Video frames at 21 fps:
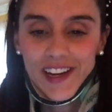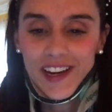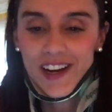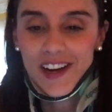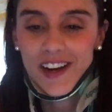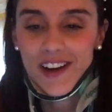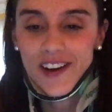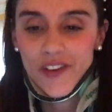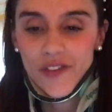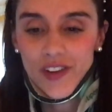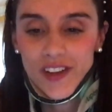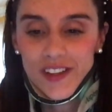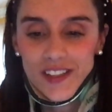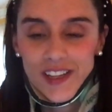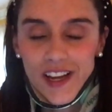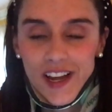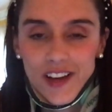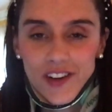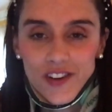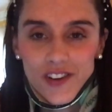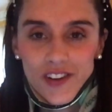and I obviously
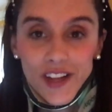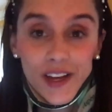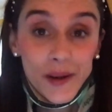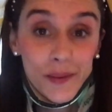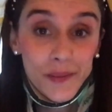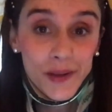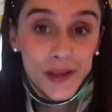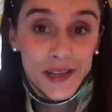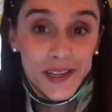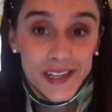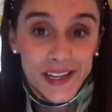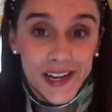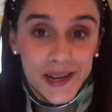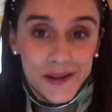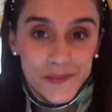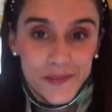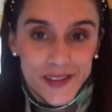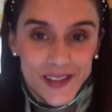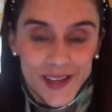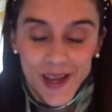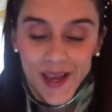entered like a million
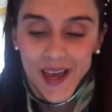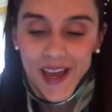times.